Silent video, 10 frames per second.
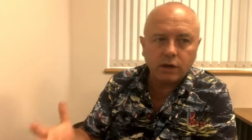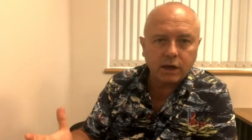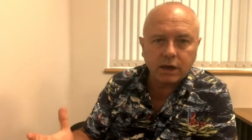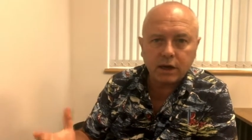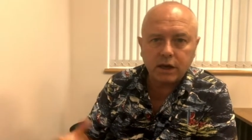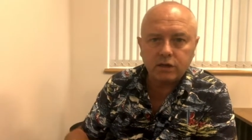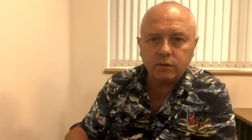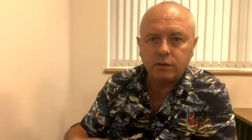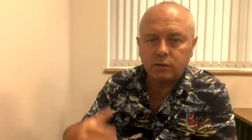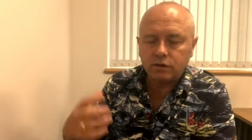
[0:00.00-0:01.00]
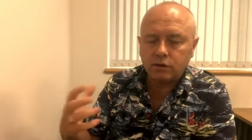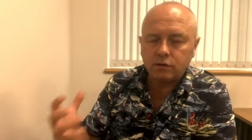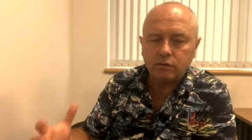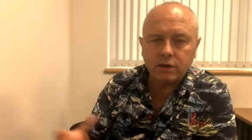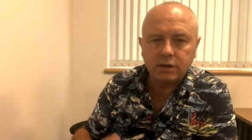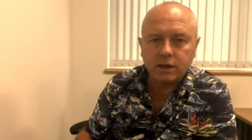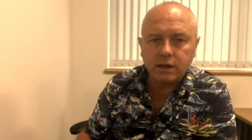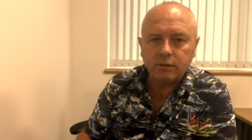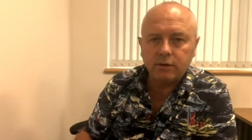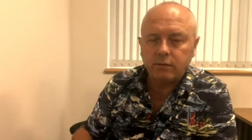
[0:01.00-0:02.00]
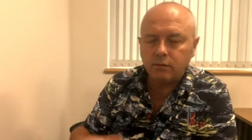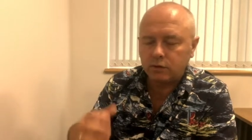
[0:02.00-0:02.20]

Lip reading: engage with, what's going to resonate with them,